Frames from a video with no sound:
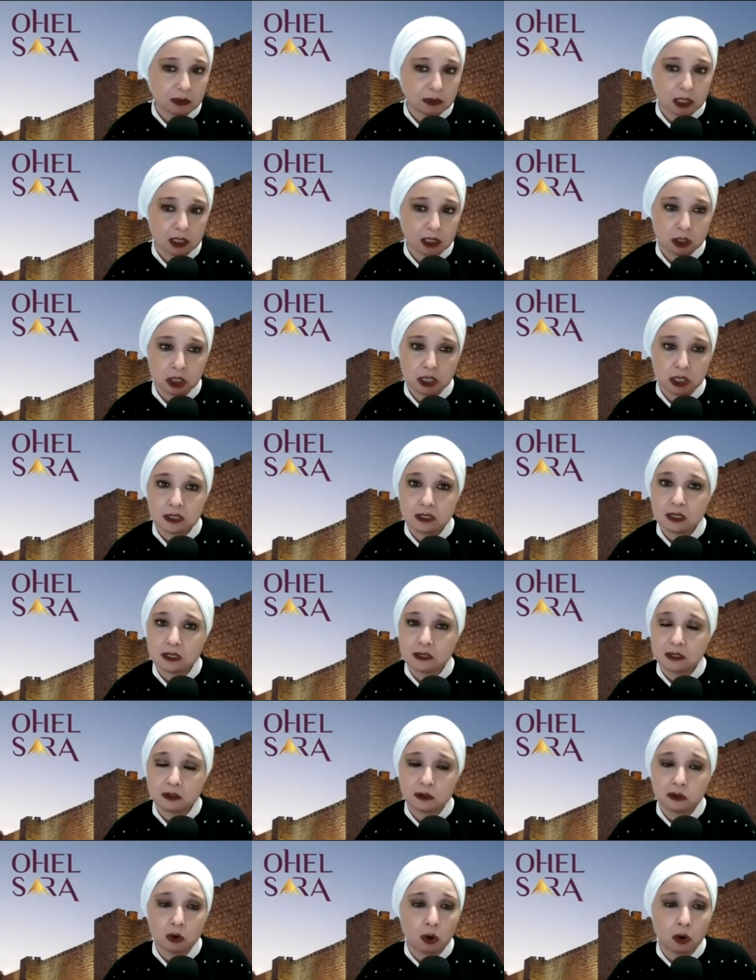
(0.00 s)
just as the
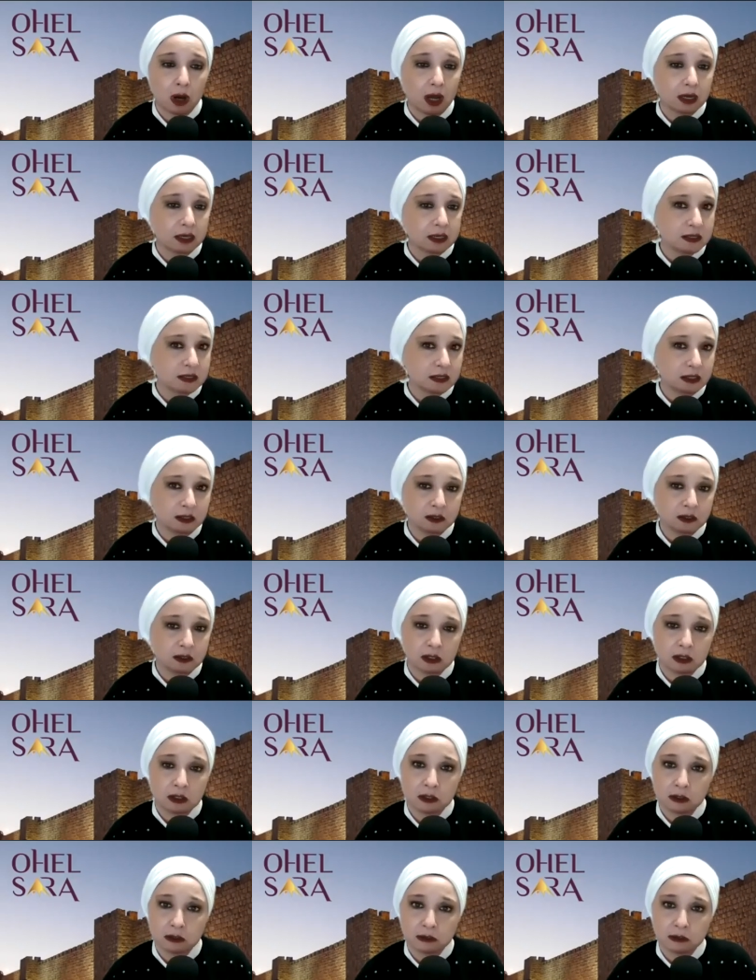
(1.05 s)
Torah is
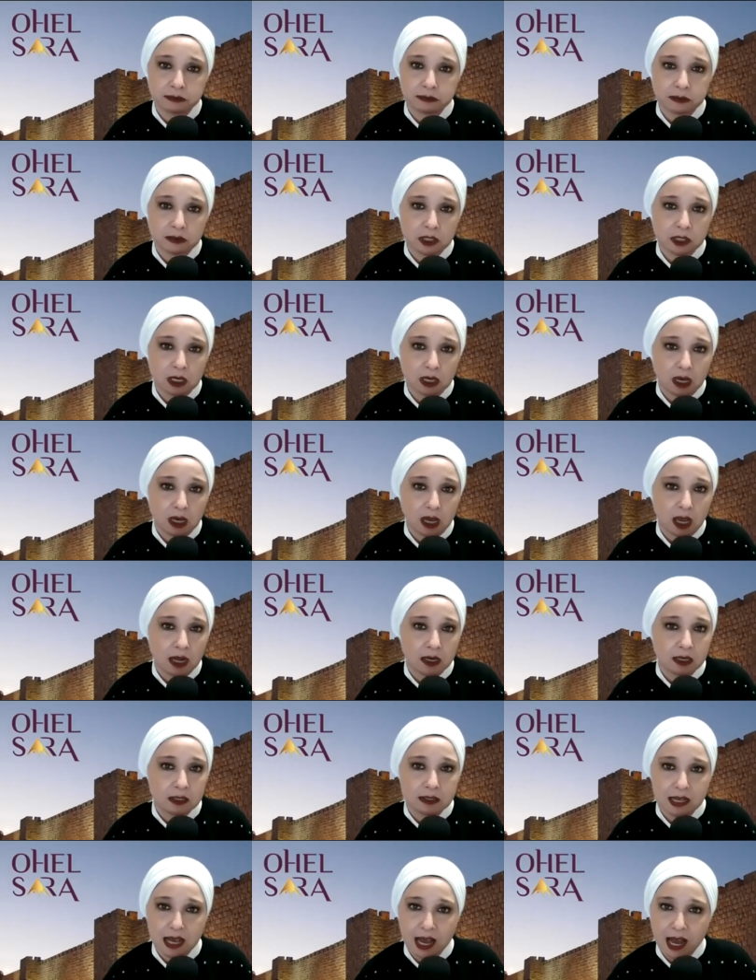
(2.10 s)
eternal, and
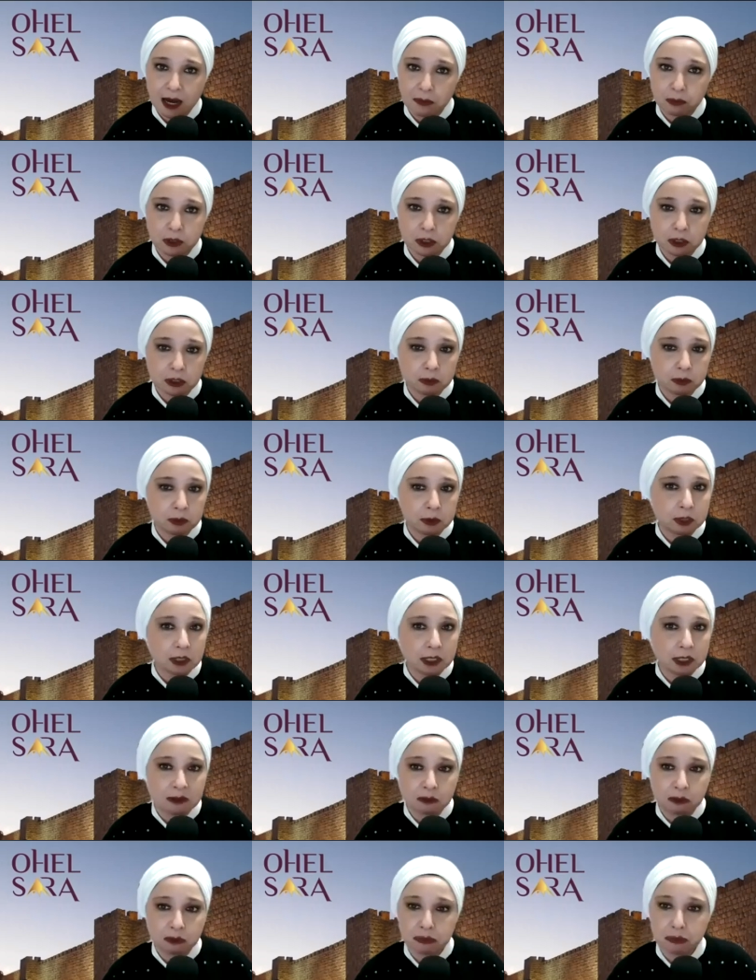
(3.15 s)
it's applicable
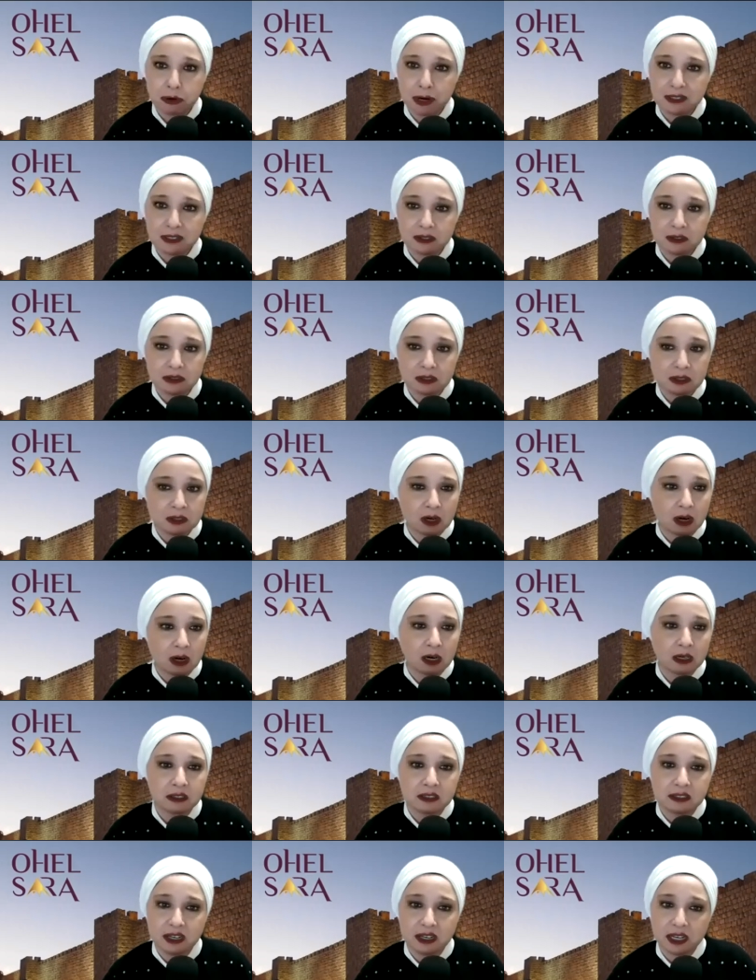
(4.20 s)
and present in our
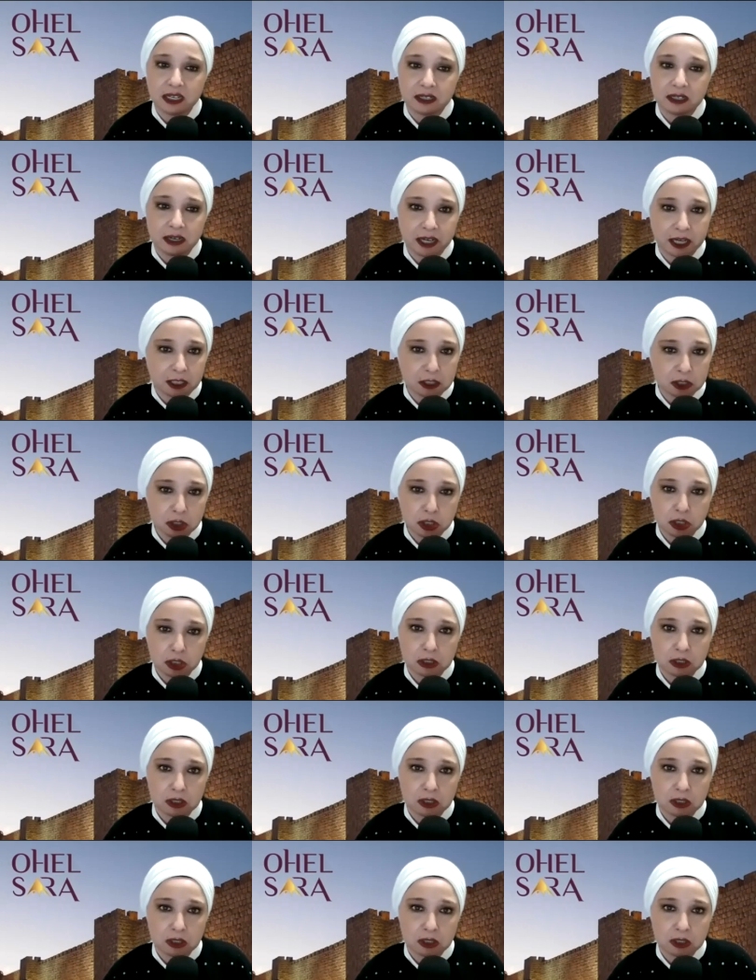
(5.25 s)
day and age.